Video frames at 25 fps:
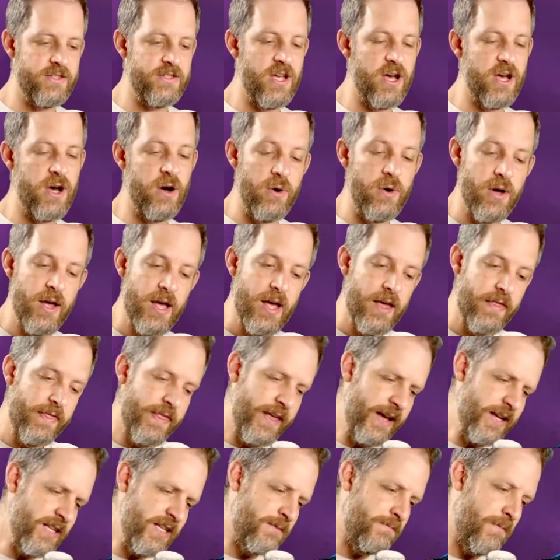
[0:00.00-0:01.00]
So
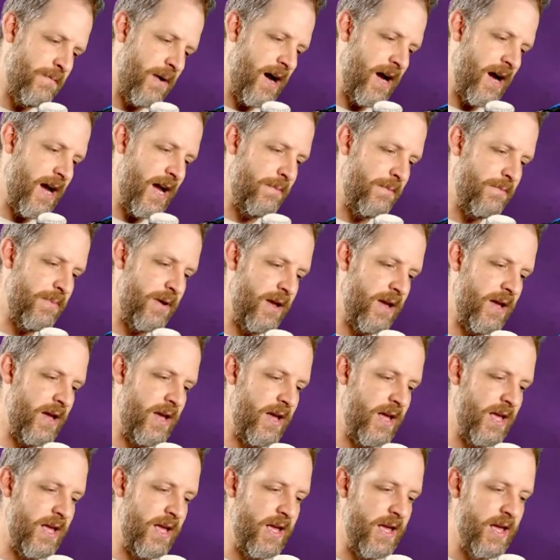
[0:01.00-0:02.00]
this might
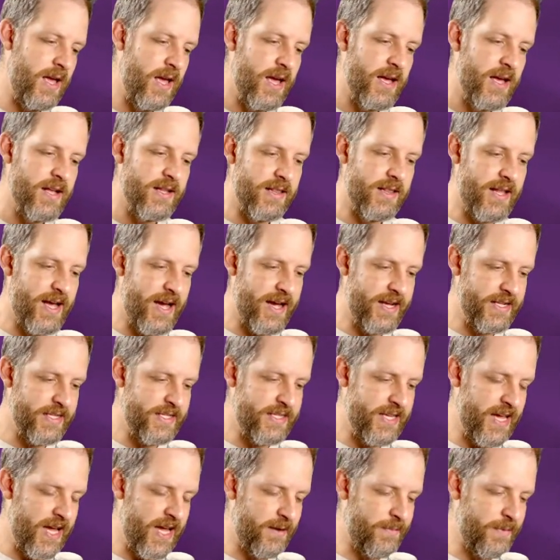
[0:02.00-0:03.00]
be line
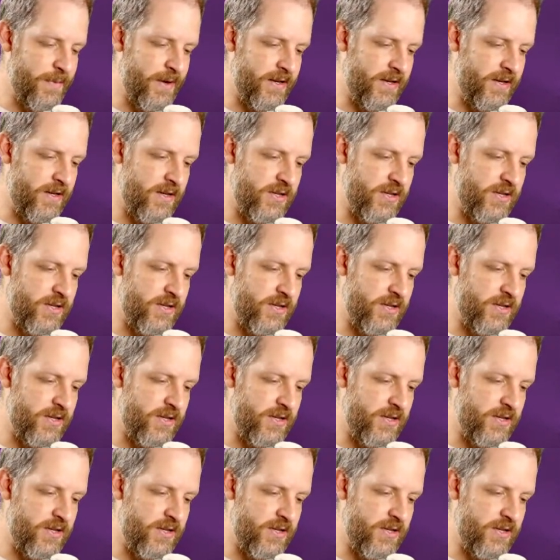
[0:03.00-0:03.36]
segment